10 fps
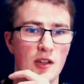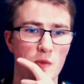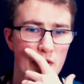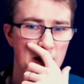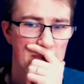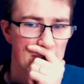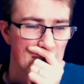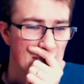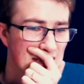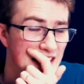with
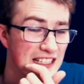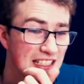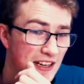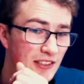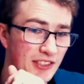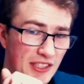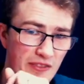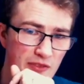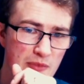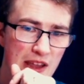details and
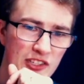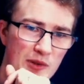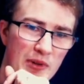information.